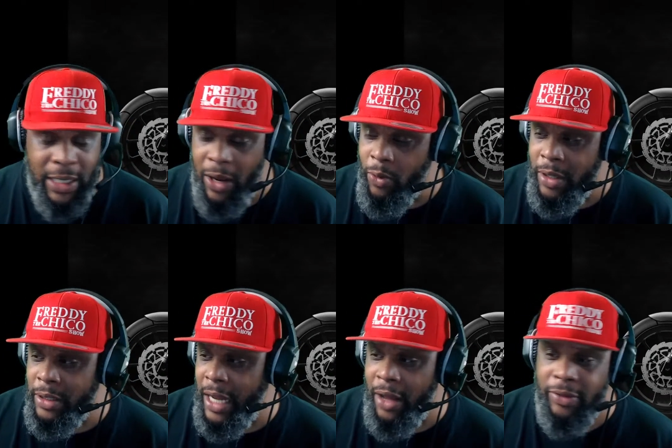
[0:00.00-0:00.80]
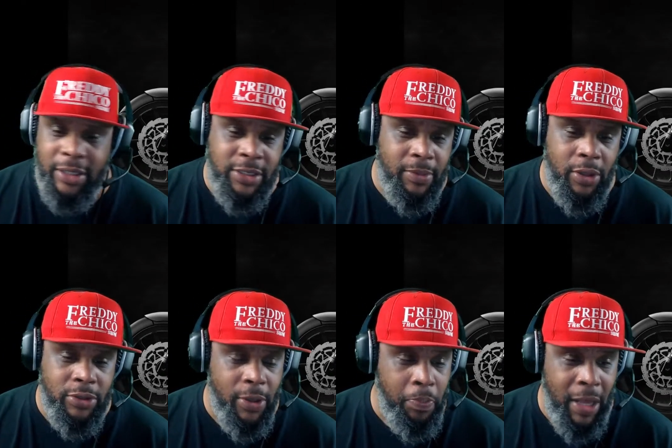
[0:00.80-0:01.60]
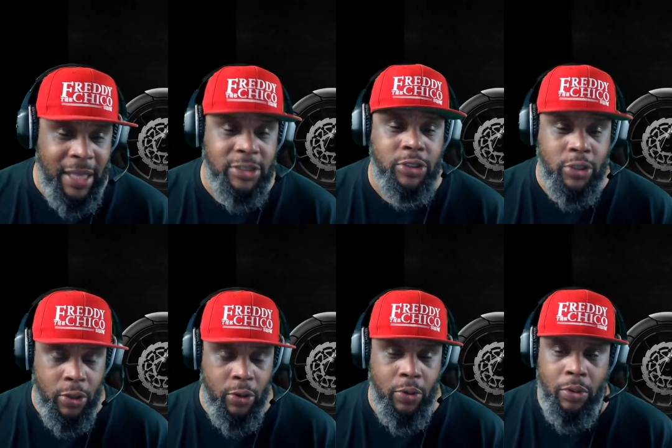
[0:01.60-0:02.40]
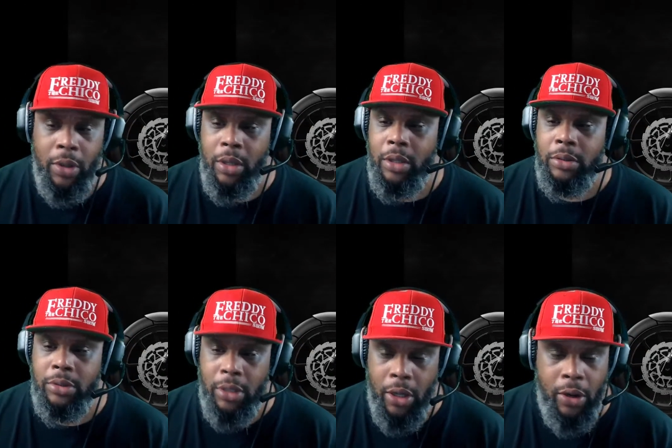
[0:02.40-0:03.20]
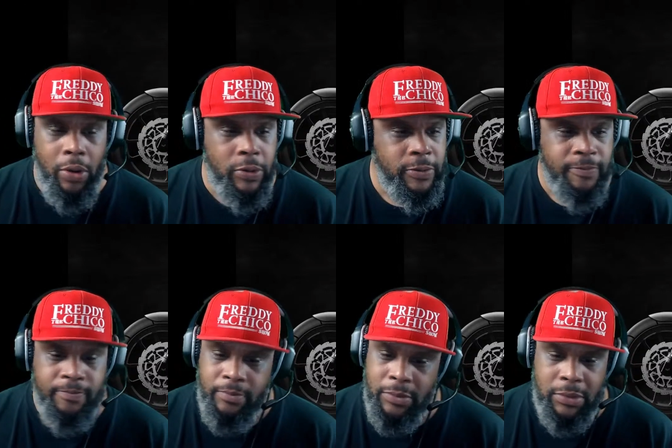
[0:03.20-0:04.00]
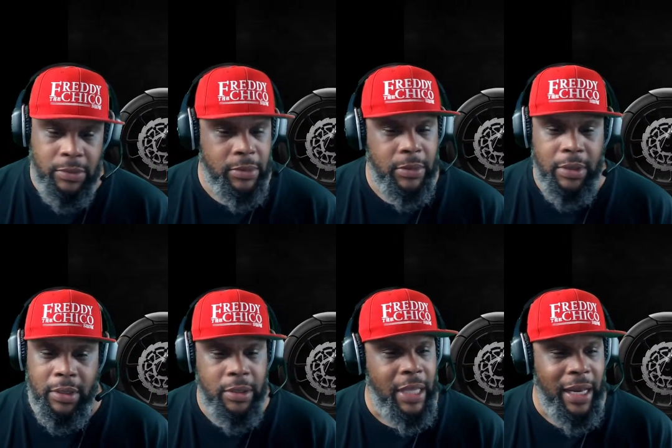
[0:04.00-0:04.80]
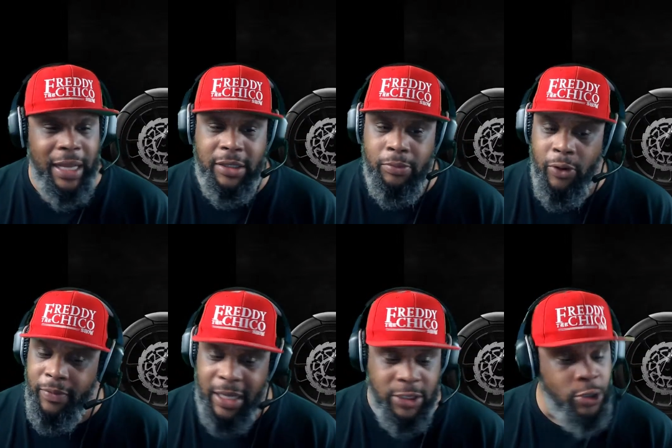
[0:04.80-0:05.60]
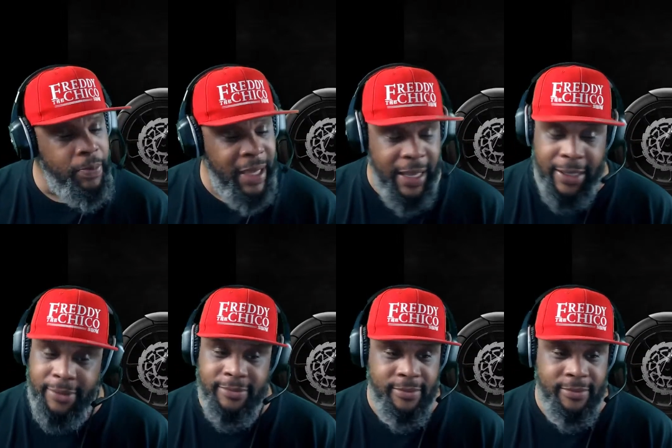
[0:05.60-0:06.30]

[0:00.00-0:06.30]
And I wouldn't doubt that some of those are plans to, you know, not let the movement get too big.